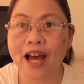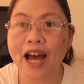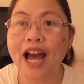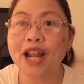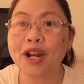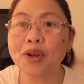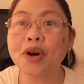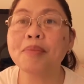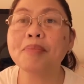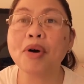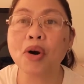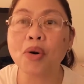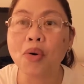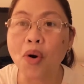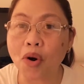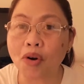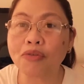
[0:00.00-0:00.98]
Ano ang
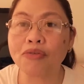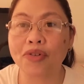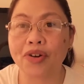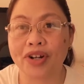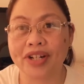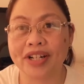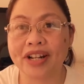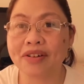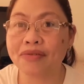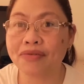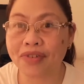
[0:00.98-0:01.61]
ma-offer ng